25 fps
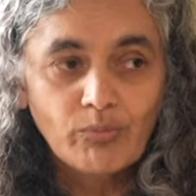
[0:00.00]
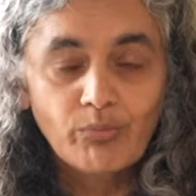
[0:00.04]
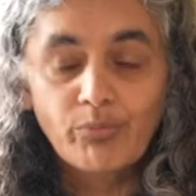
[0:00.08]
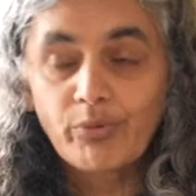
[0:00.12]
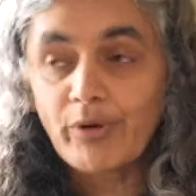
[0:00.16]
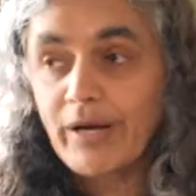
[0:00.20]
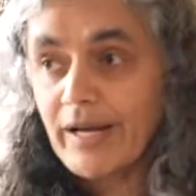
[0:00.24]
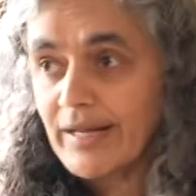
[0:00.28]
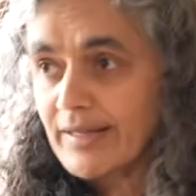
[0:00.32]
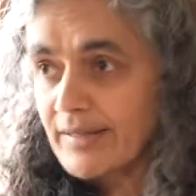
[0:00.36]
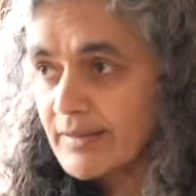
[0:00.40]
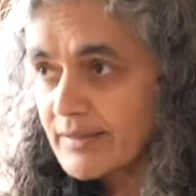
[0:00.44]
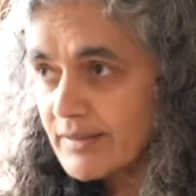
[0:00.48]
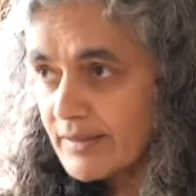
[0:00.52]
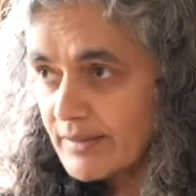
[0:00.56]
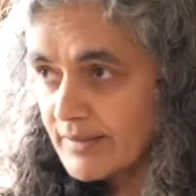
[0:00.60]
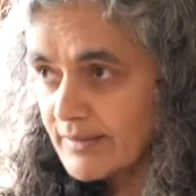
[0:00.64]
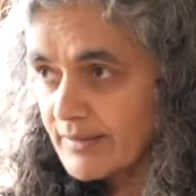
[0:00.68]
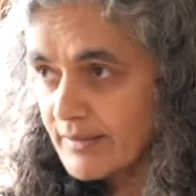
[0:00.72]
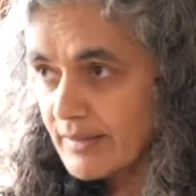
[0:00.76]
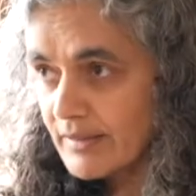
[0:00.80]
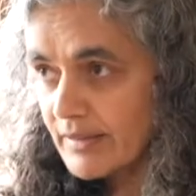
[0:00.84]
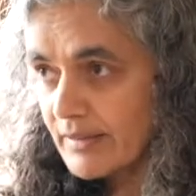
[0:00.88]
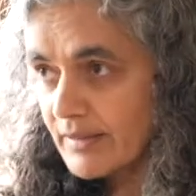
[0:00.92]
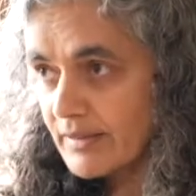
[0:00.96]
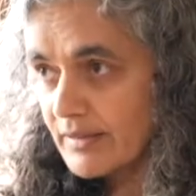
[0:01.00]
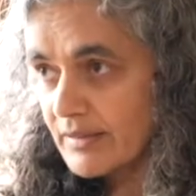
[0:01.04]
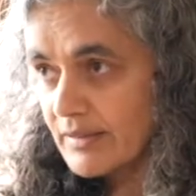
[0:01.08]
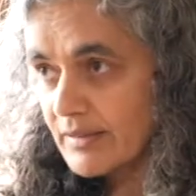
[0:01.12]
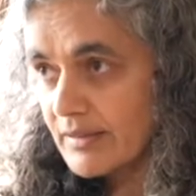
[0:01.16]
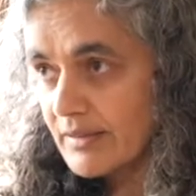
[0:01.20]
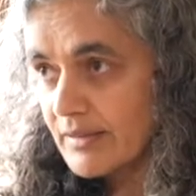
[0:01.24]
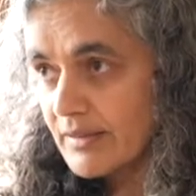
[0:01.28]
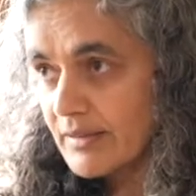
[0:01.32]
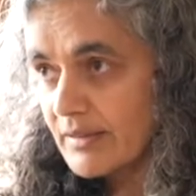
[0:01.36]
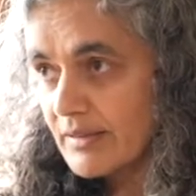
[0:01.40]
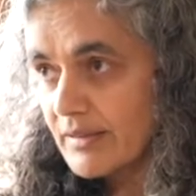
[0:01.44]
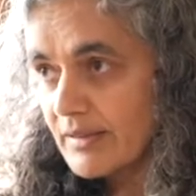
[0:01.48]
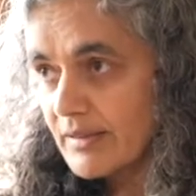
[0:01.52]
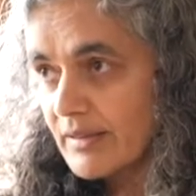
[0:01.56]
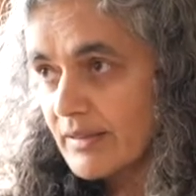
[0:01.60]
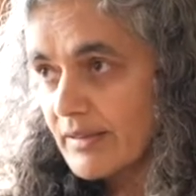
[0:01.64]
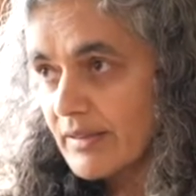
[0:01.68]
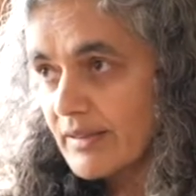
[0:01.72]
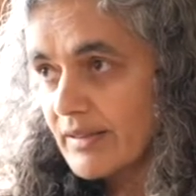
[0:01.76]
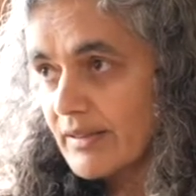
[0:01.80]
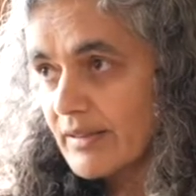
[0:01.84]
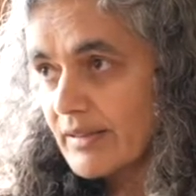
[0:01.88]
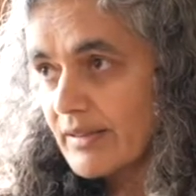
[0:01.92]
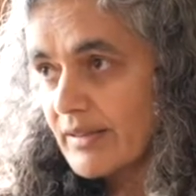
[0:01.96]
Practice it
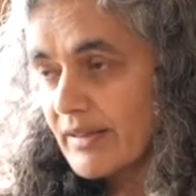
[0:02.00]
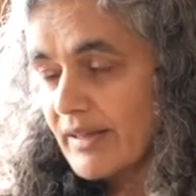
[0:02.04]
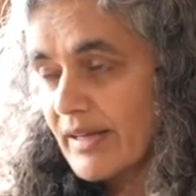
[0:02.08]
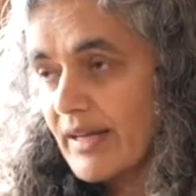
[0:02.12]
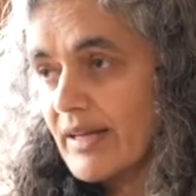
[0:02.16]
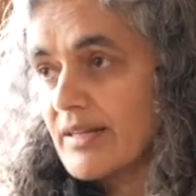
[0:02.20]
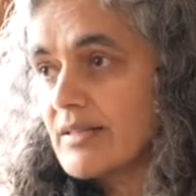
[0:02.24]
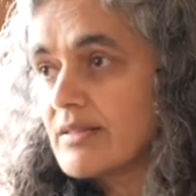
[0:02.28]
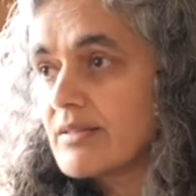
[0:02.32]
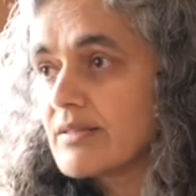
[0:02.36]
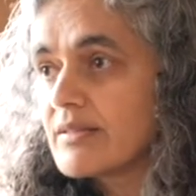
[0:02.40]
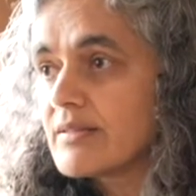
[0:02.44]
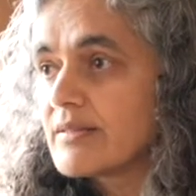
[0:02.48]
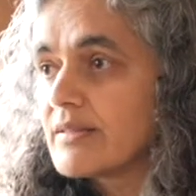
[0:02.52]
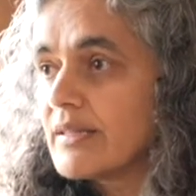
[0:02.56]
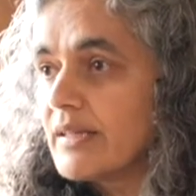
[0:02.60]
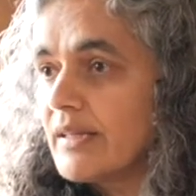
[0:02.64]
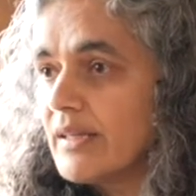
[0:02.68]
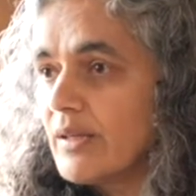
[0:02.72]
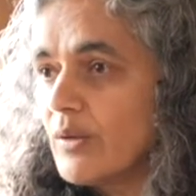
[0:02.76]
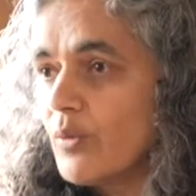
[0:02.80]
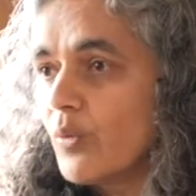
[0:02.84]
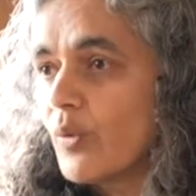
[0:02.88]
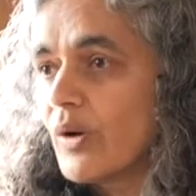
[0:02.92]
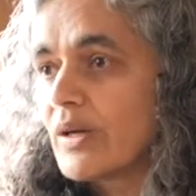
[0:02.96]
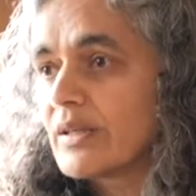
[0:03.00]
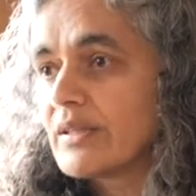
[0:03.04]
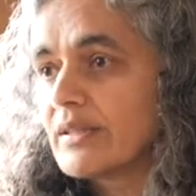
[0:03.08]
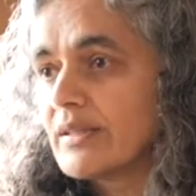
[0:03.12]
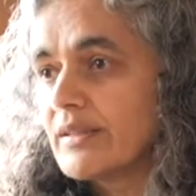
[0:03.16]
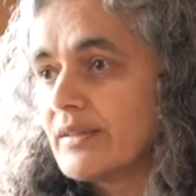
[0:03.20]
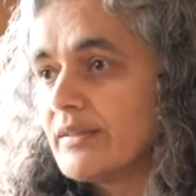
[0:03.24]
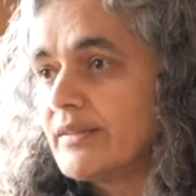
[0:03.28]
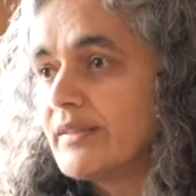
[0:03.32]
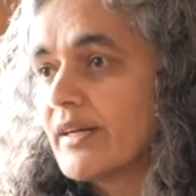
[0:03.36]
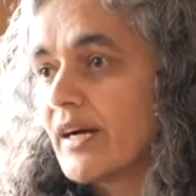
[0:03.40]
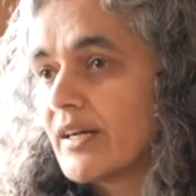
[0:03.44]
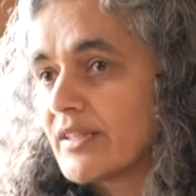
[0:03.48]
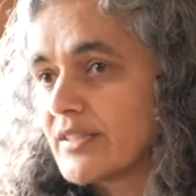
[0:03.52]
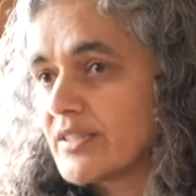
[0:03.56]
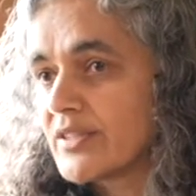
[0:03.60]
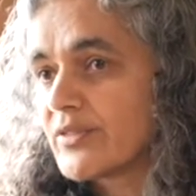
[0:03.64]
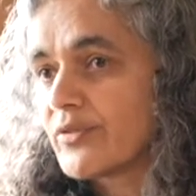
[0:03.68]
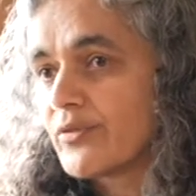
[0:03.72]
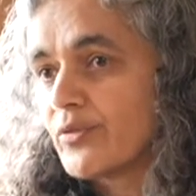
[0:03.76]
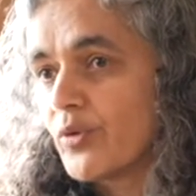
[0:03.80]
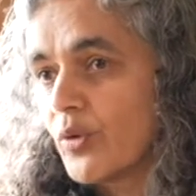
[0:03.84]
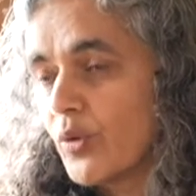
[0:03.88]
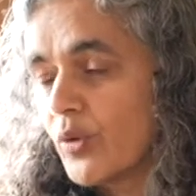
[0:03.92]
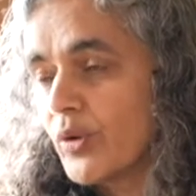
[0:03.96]
and see what it does
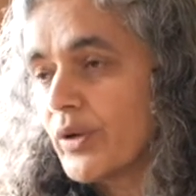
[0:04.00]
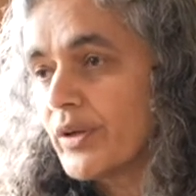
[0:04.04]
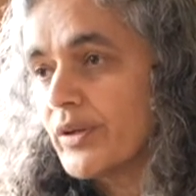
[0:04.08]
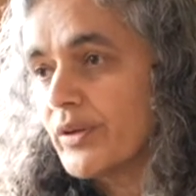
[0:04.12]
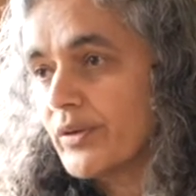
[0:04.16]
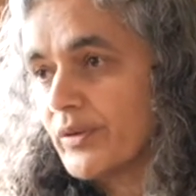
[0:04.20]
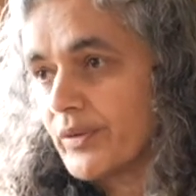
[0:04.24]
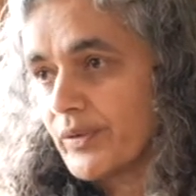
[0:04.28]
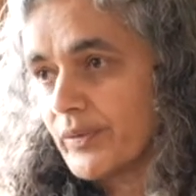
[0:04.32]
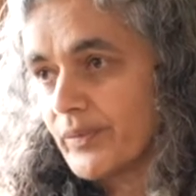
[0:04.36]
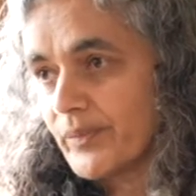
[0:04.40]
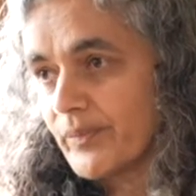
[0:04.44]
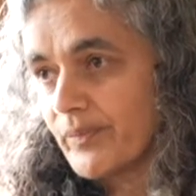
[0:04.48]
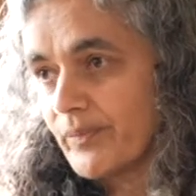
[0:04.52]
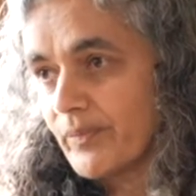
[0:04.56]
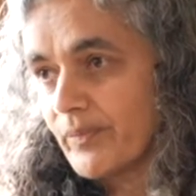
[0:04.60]
for you.